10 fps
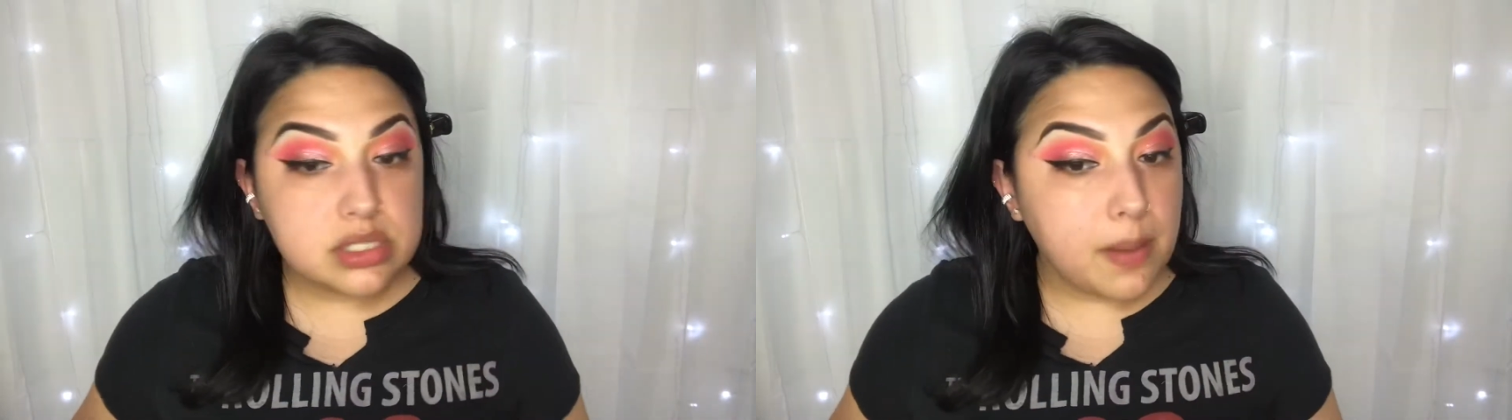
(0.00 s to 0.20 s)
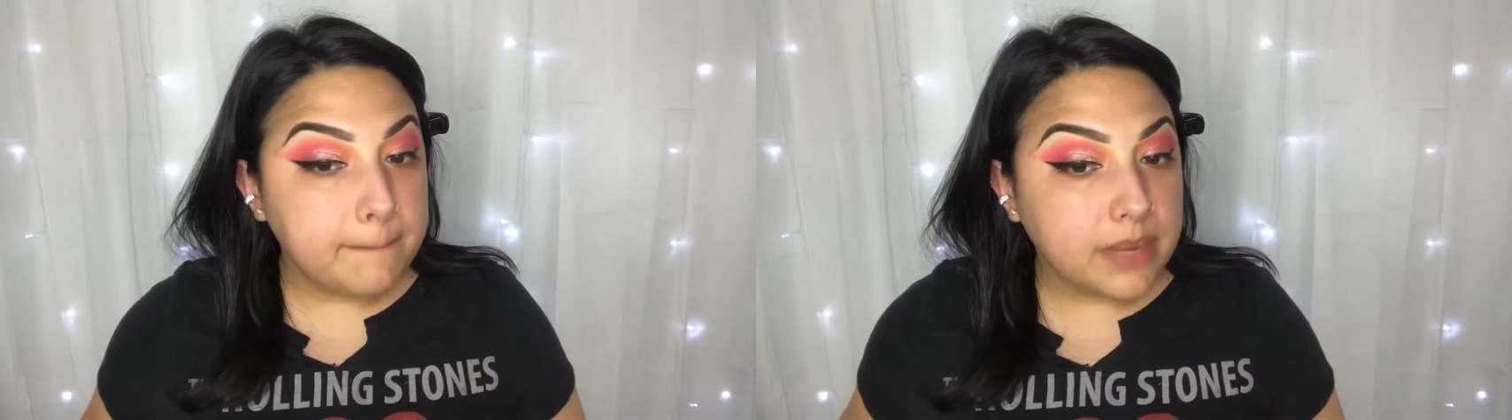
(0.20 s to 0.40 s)

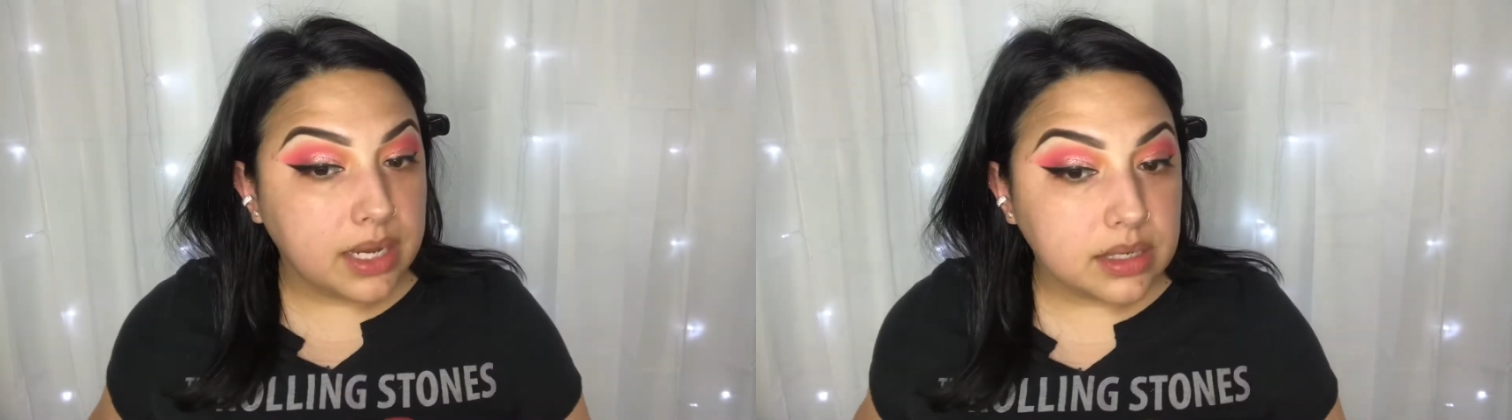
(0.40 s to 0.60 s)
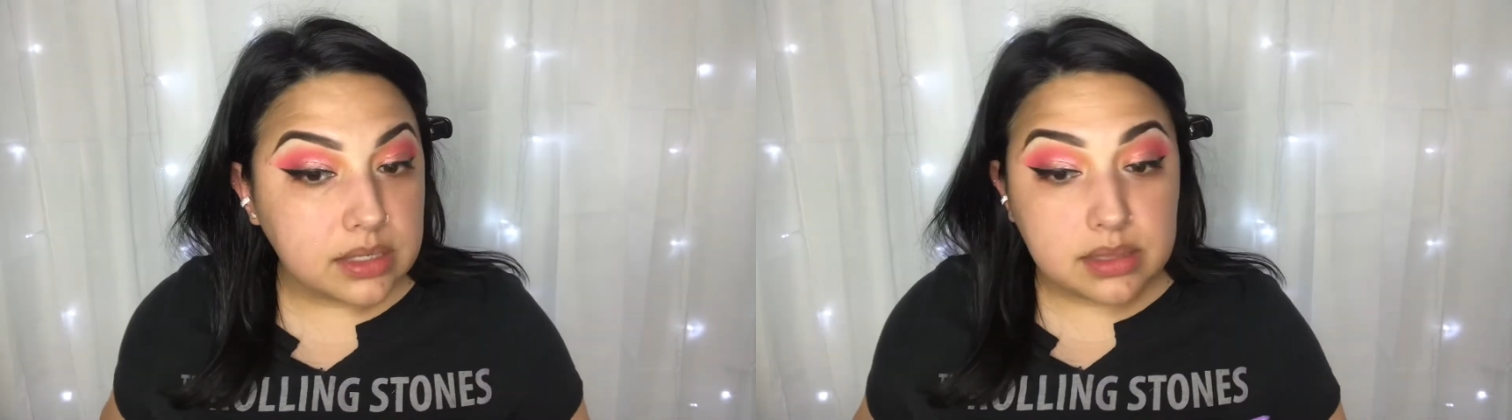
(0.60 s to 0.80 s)
my
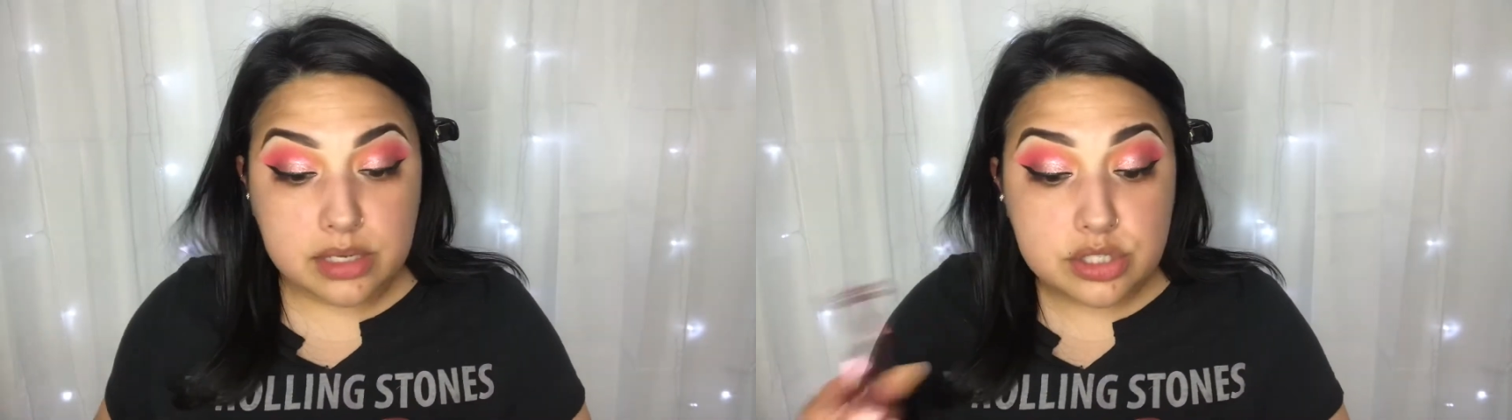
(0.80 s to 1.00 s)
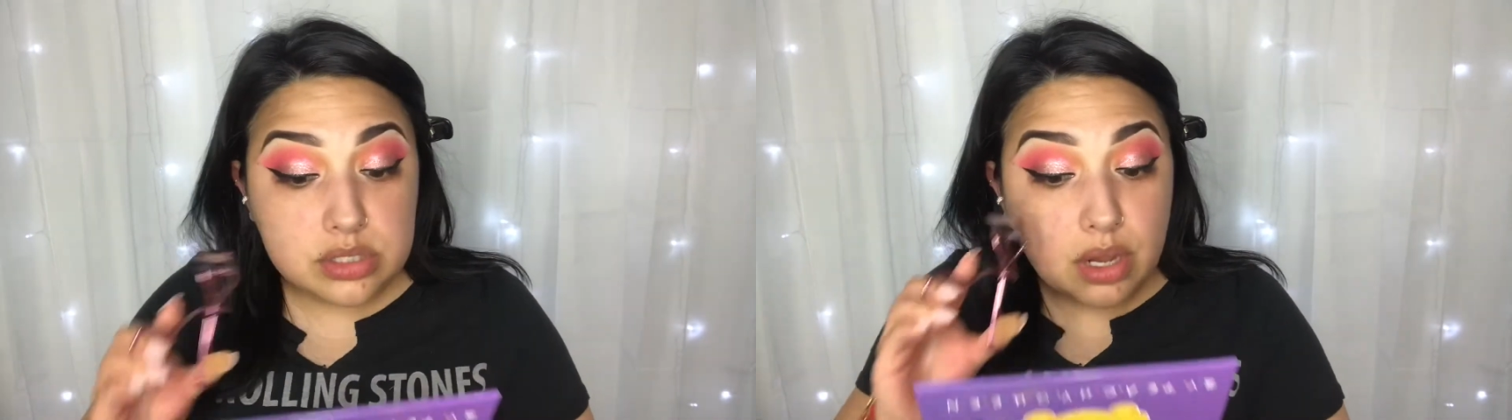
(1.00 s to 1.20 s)

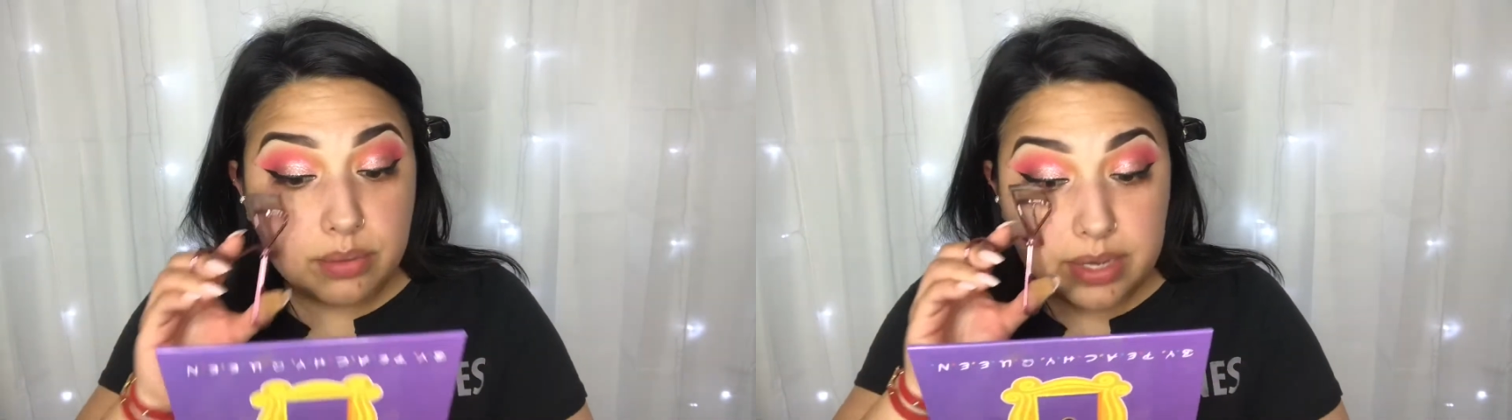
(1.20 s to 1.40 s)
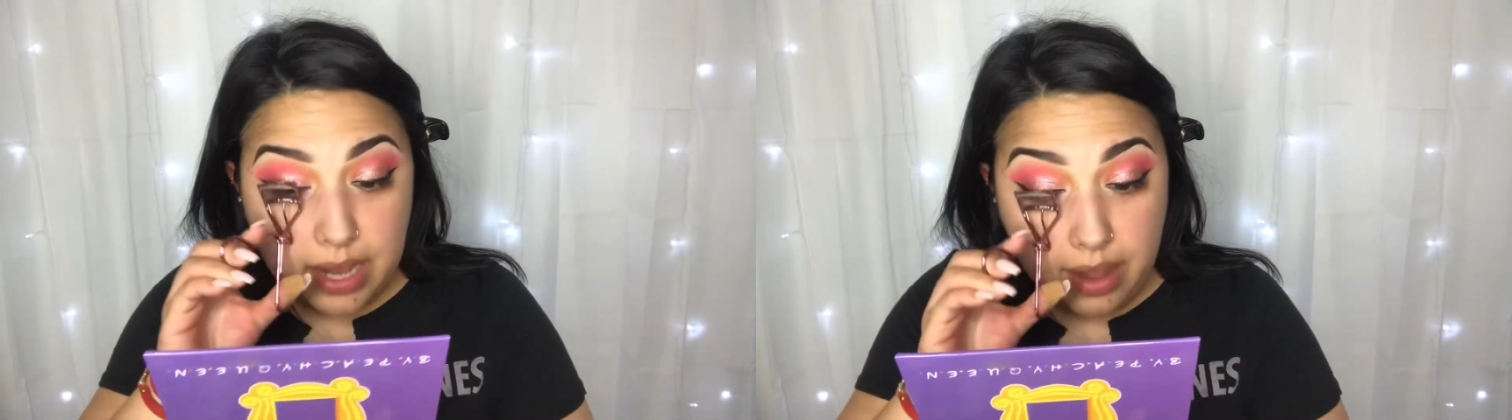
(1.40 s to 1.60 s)
lashes already
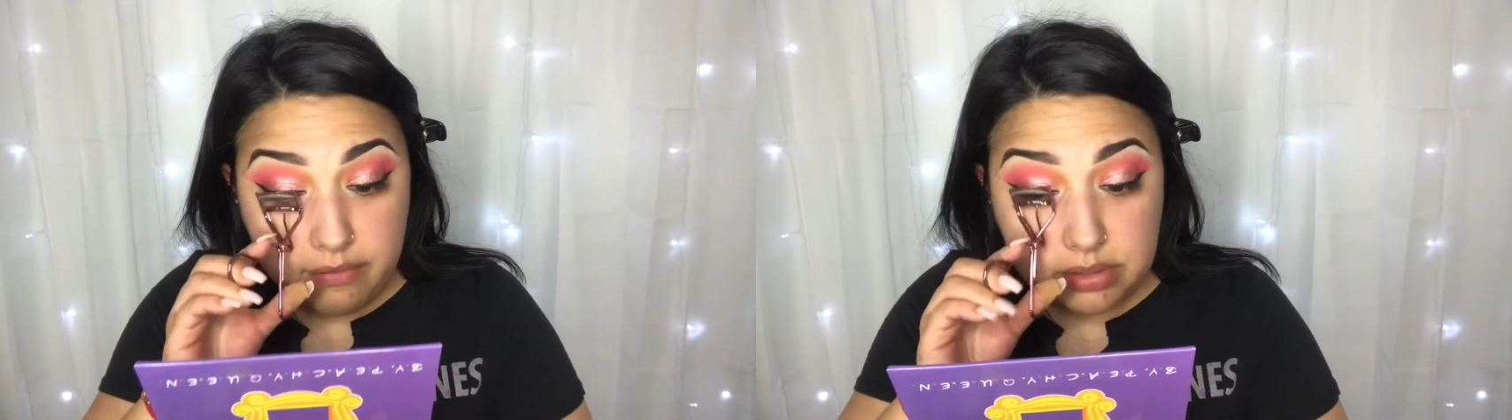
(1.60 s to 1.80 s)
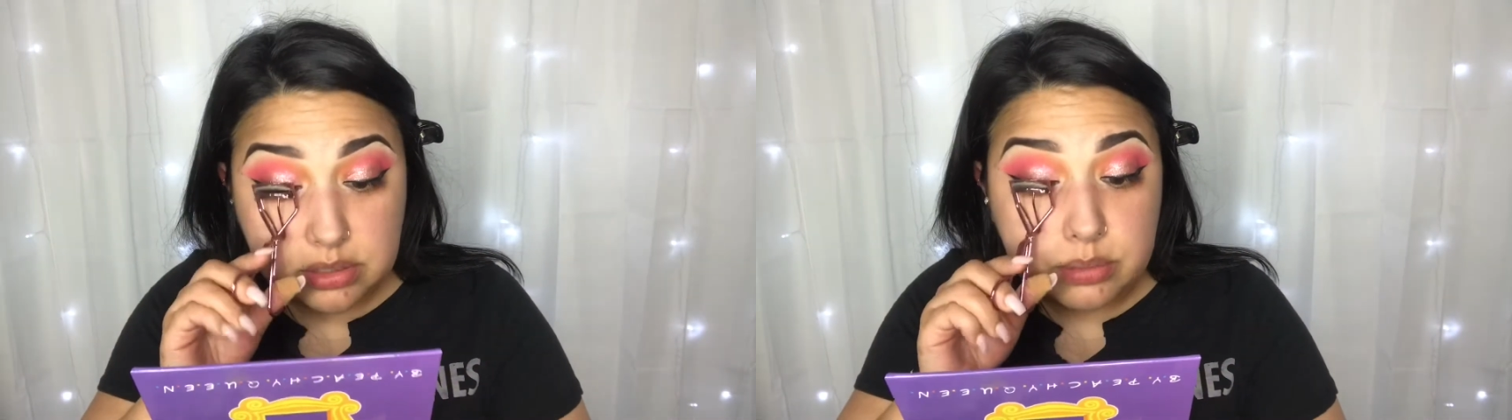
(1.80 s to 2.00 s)
have a
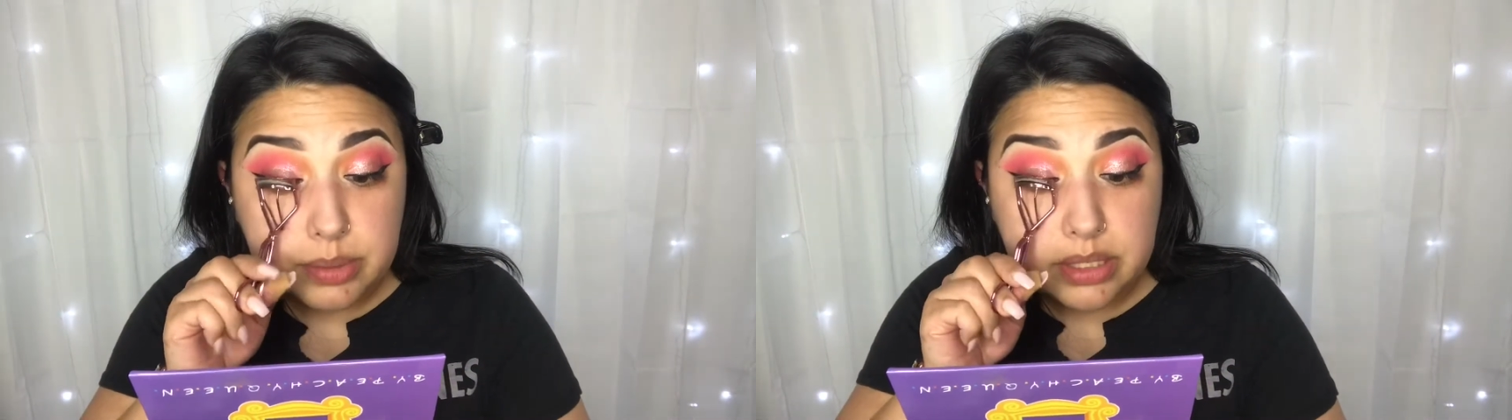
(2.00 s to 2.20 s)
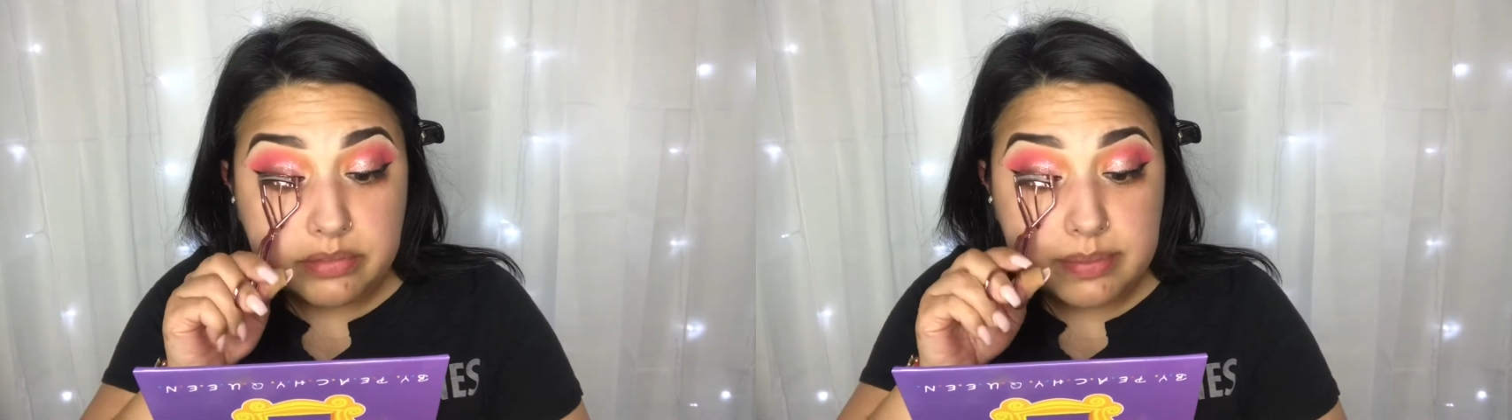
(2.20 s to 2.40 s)
little bit
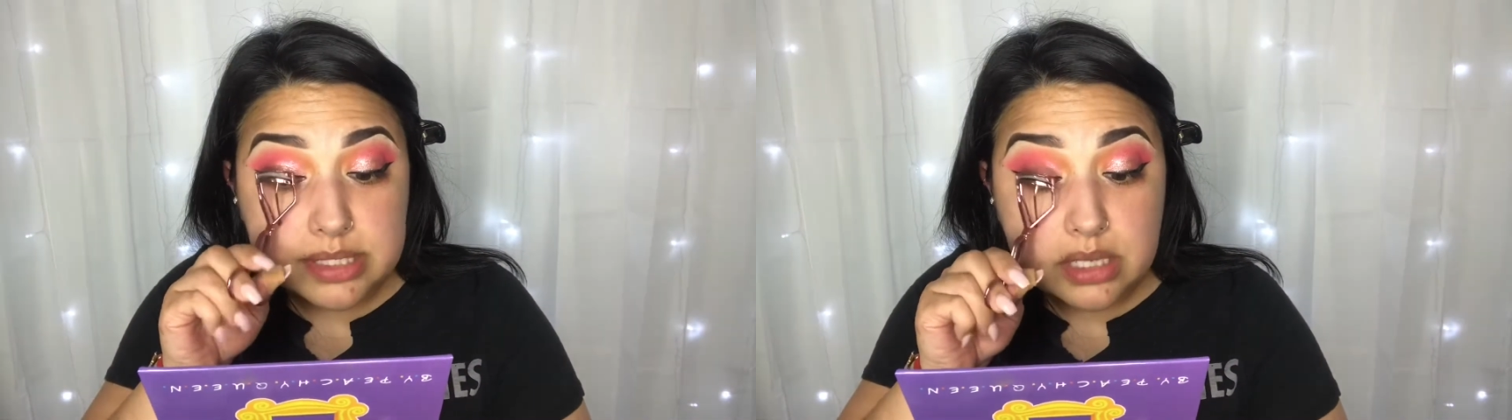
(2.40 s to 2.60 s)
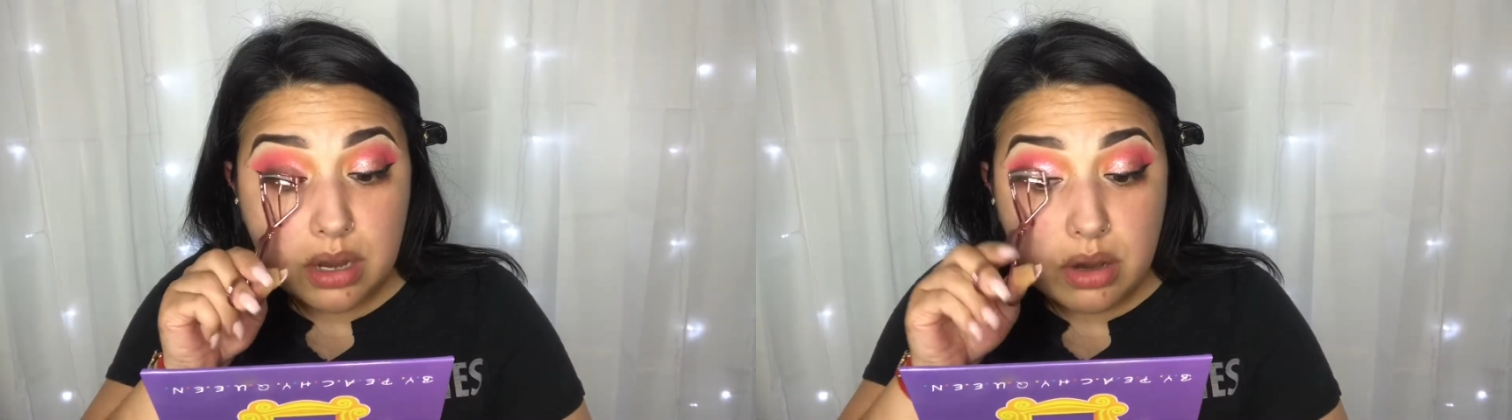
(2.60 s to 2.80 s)
of
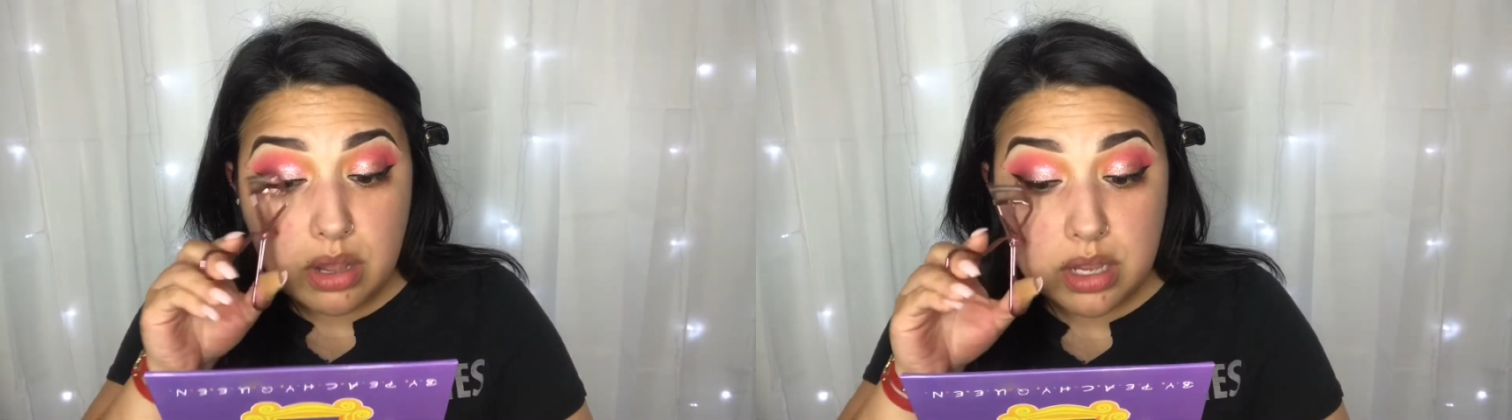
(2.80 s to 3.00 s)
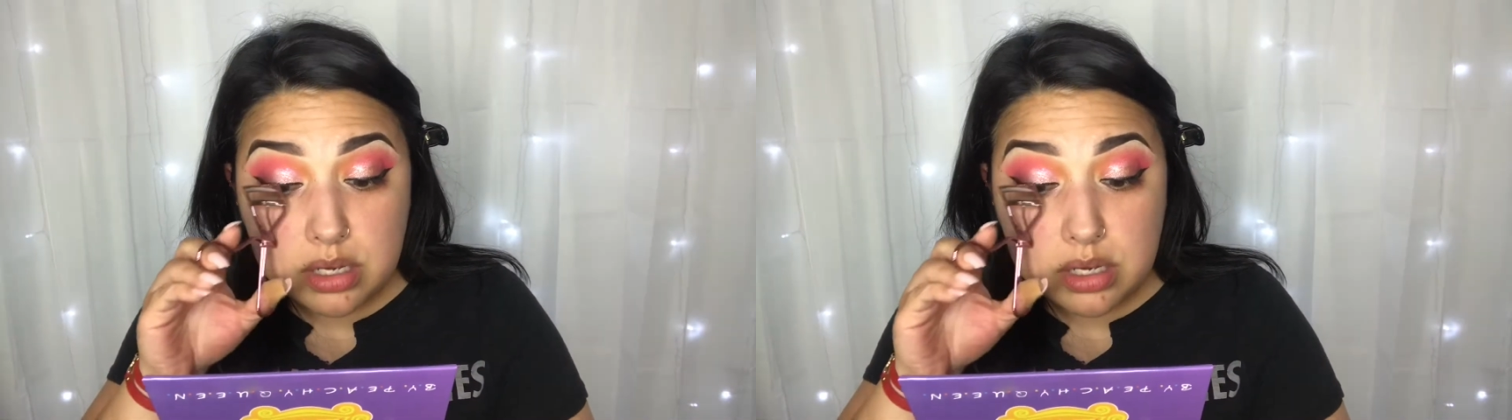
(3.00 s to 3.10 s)
mascara on.